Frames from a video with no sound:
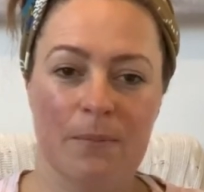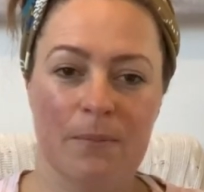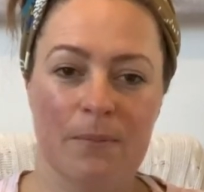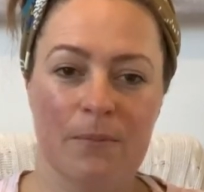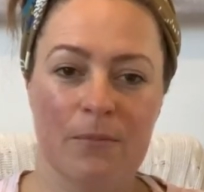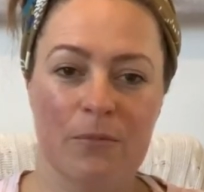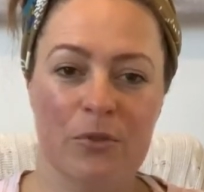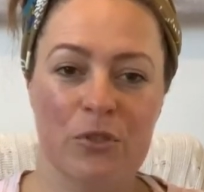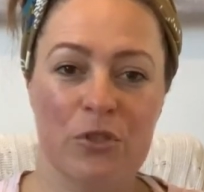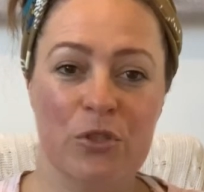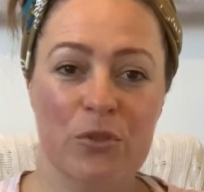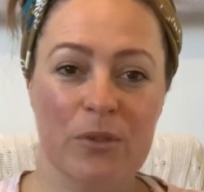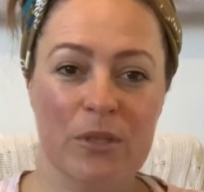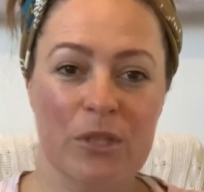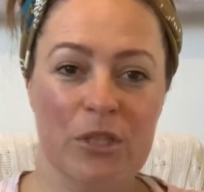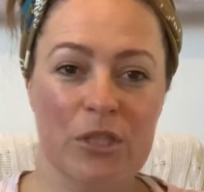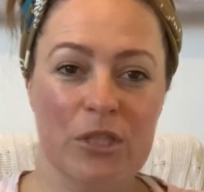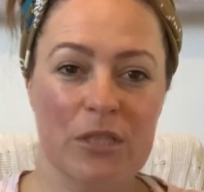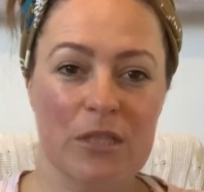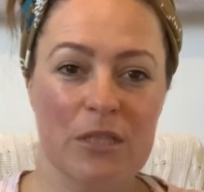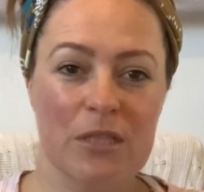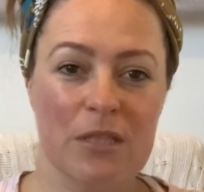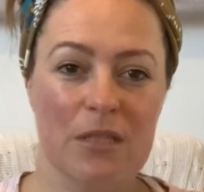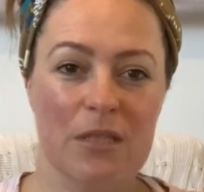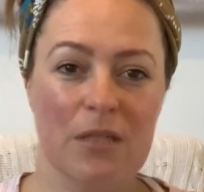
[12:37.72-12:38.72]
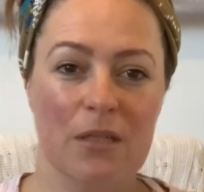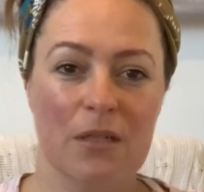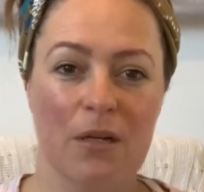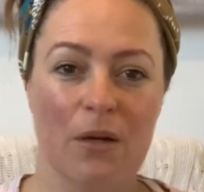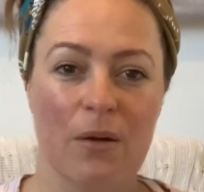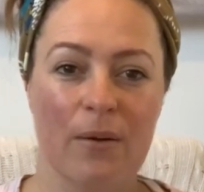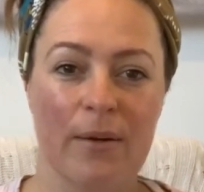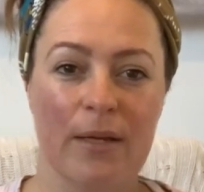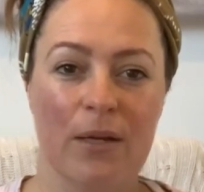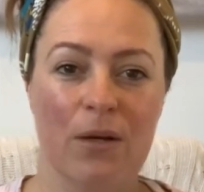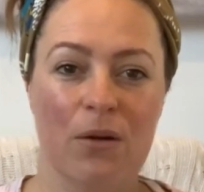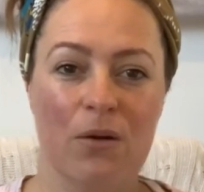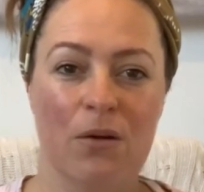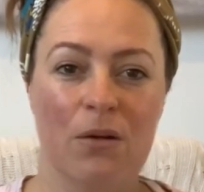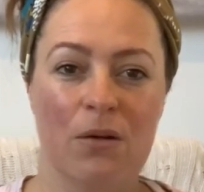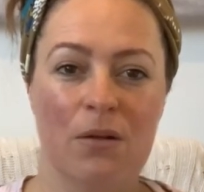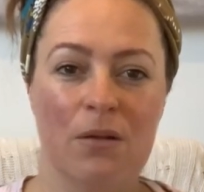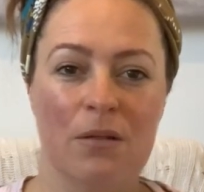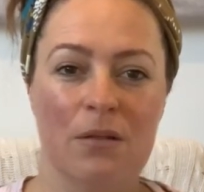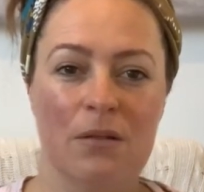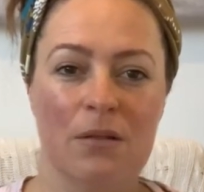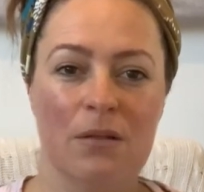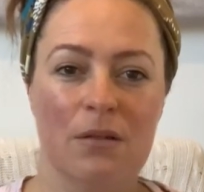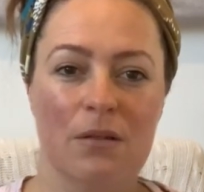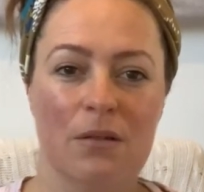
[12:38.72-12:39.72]
restrictions that are going
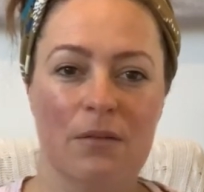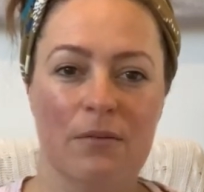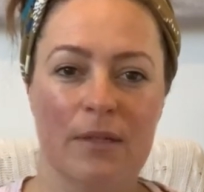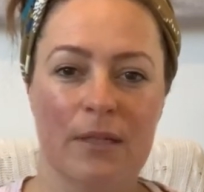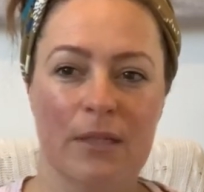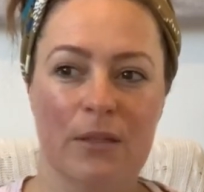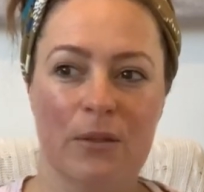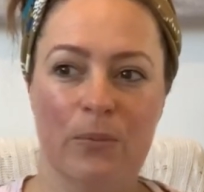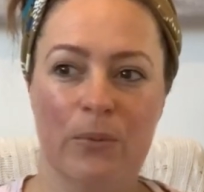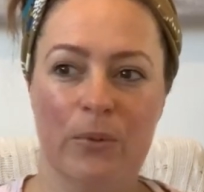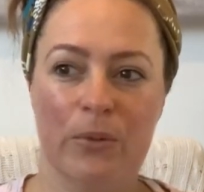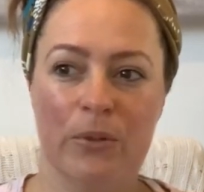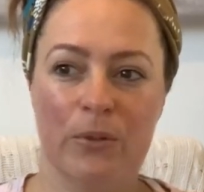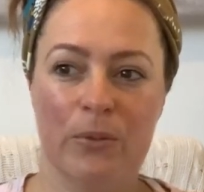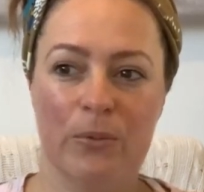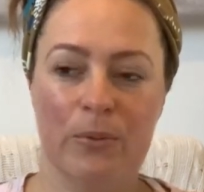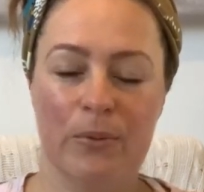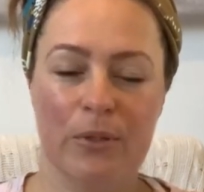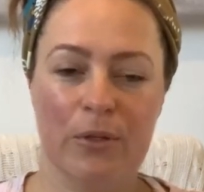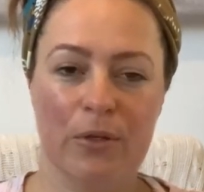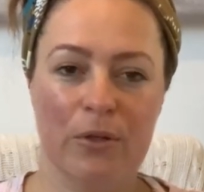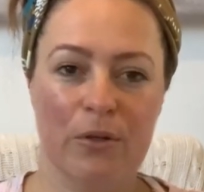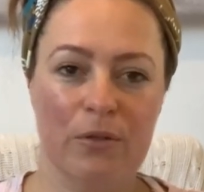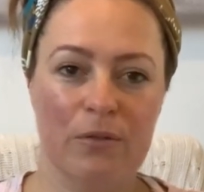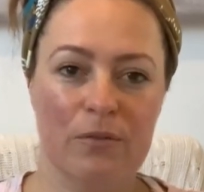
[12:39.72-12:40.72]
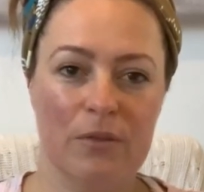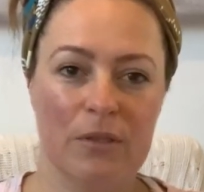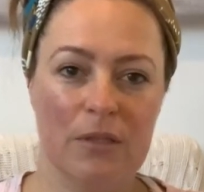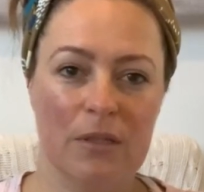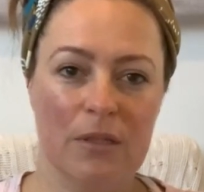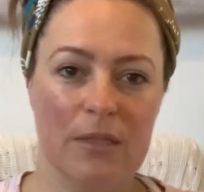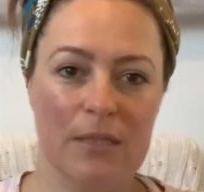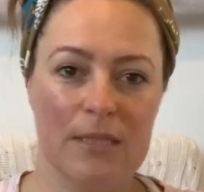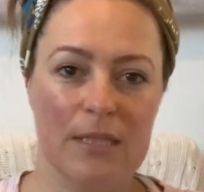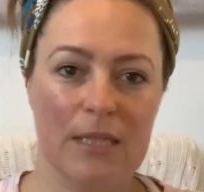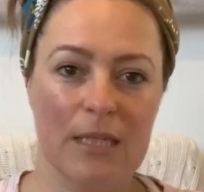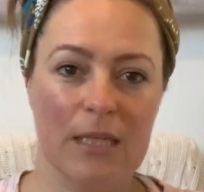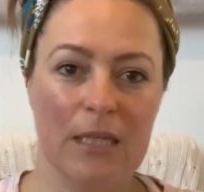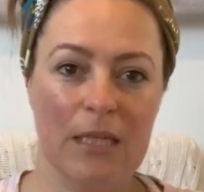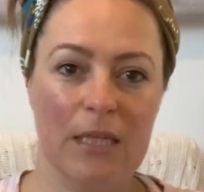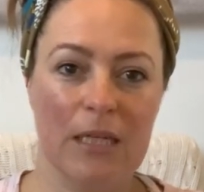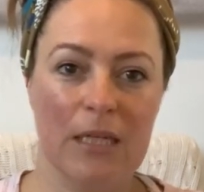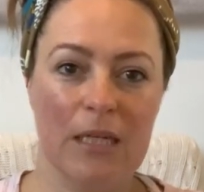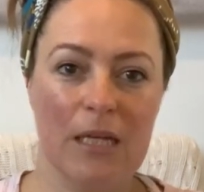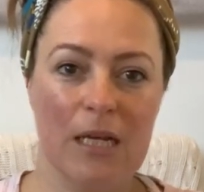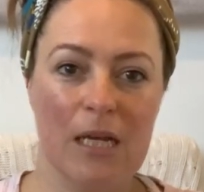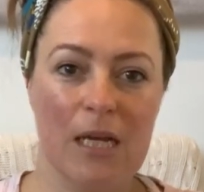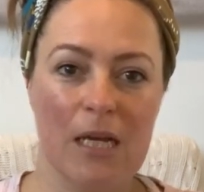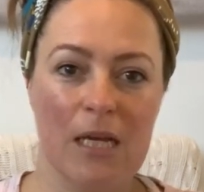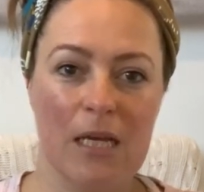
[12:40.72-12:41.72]
on around the world with
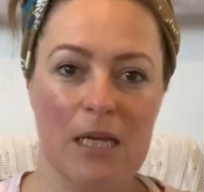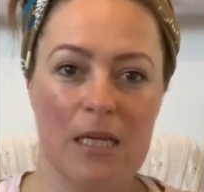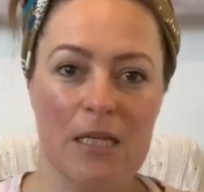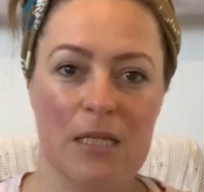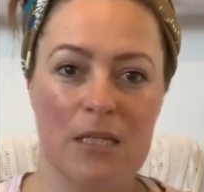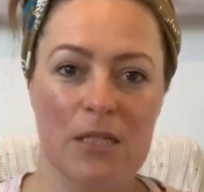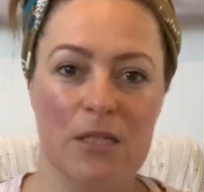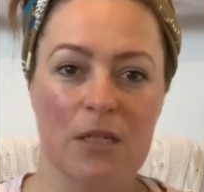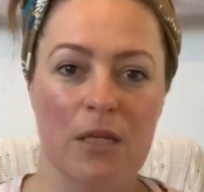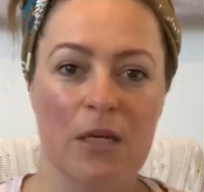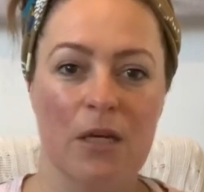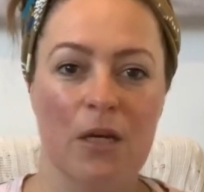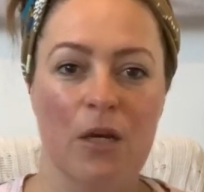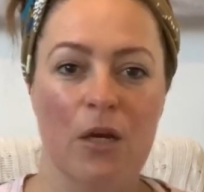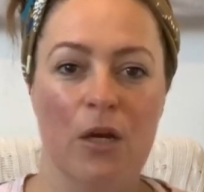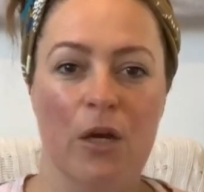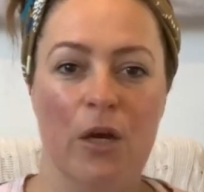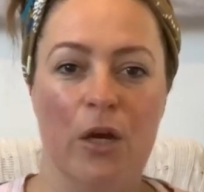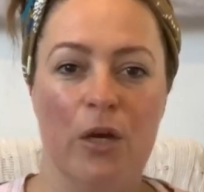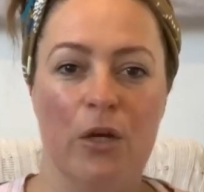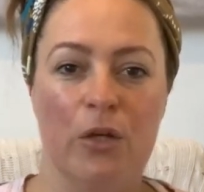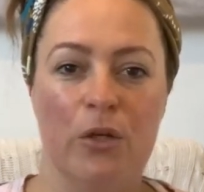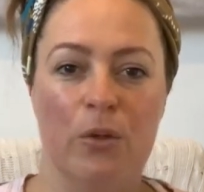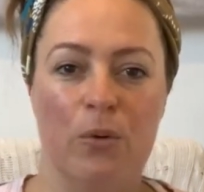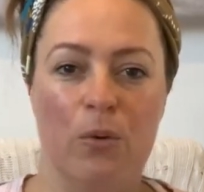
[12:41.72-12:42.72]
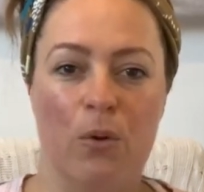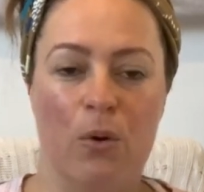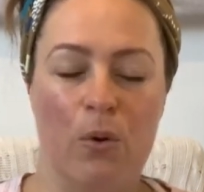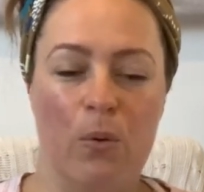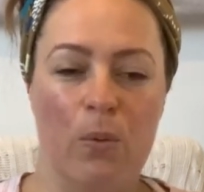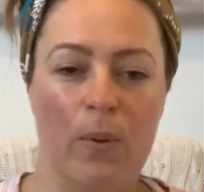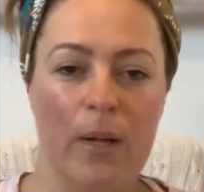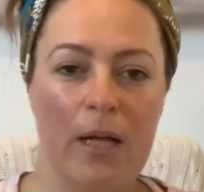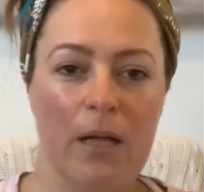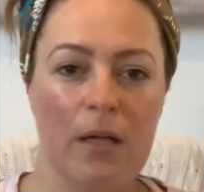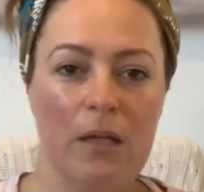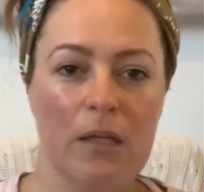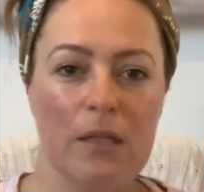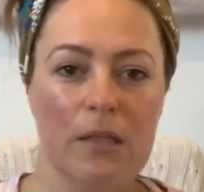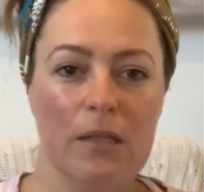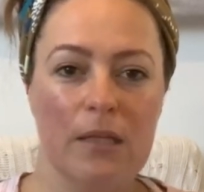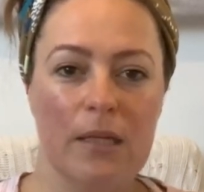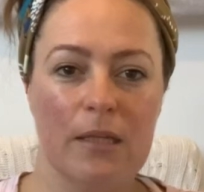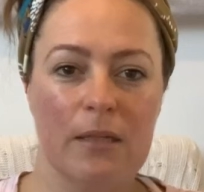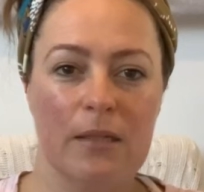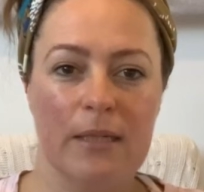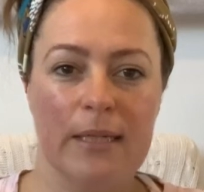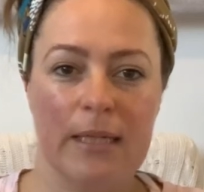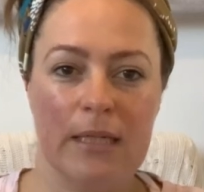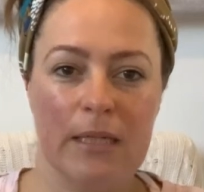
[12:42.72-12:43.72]
COVID-19, and you're all well
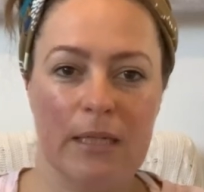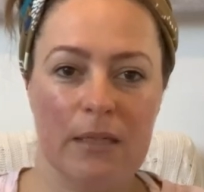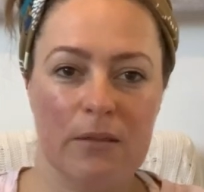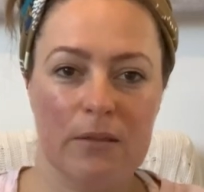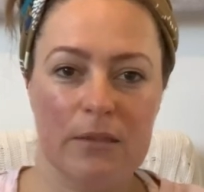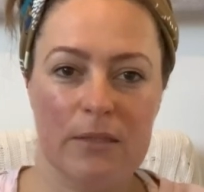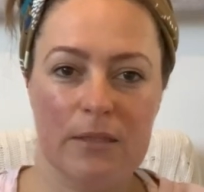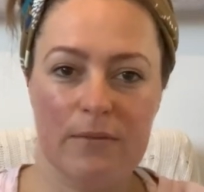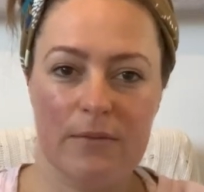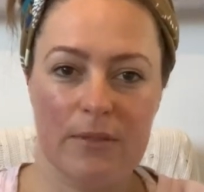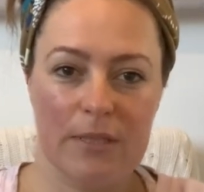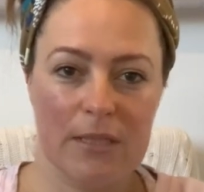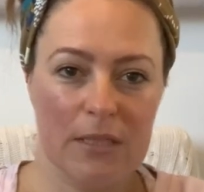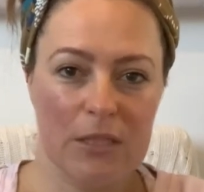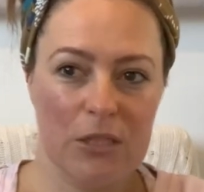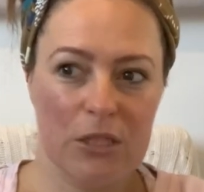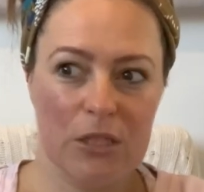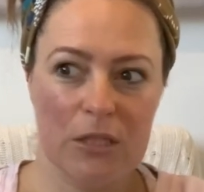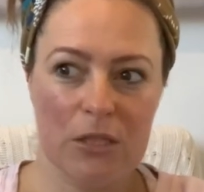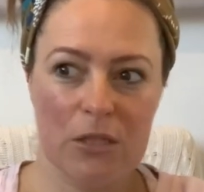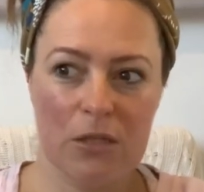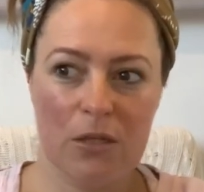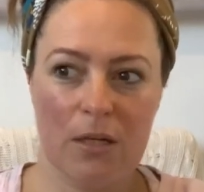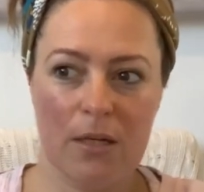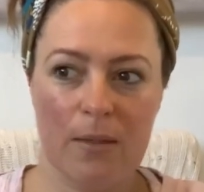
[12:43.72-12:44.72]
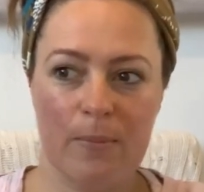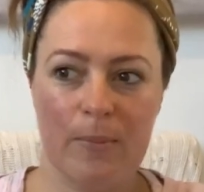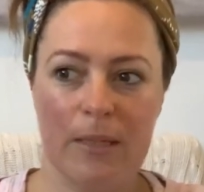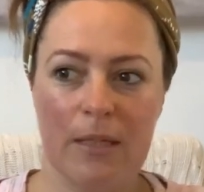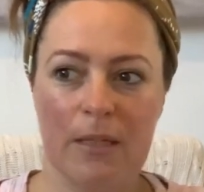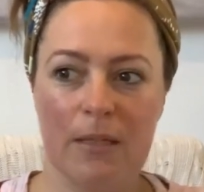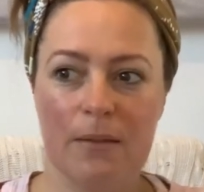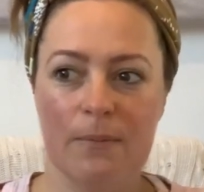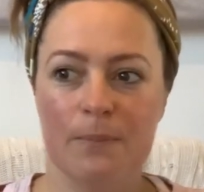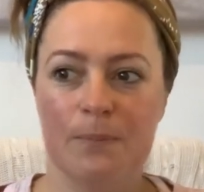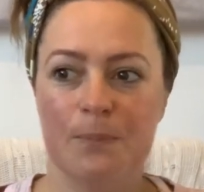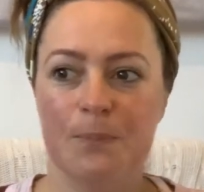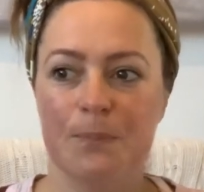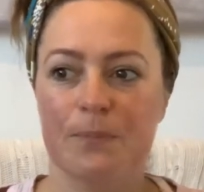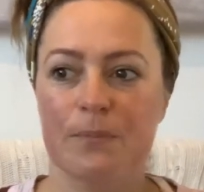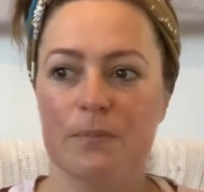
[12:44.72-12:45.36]
and you're getting lots of stitching time in.